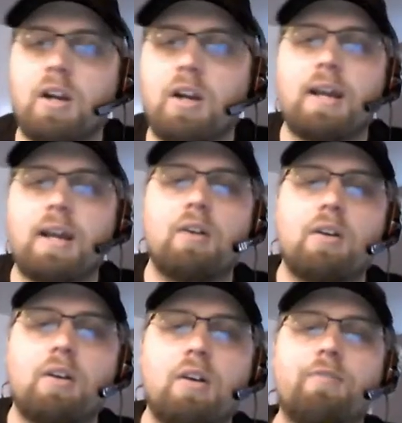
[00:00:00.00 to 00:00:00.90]

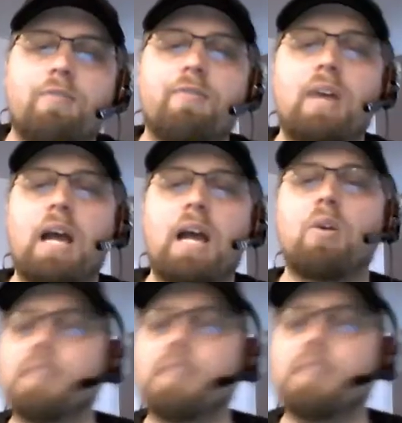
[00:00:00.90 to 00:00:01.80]
creature, enchantment, or